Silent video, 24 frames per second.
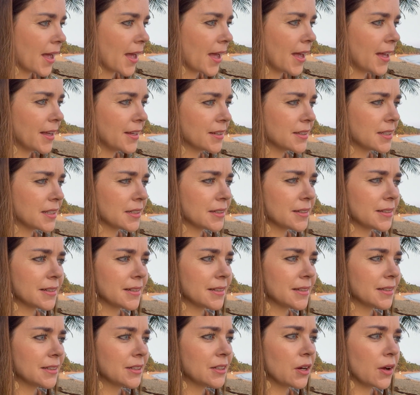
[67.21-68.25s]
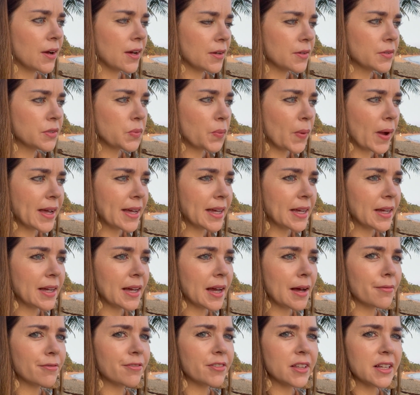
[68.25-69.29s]
And, you know, I was waking
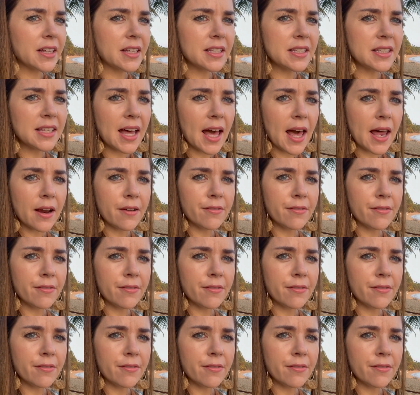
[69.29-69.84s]
up feeling sad.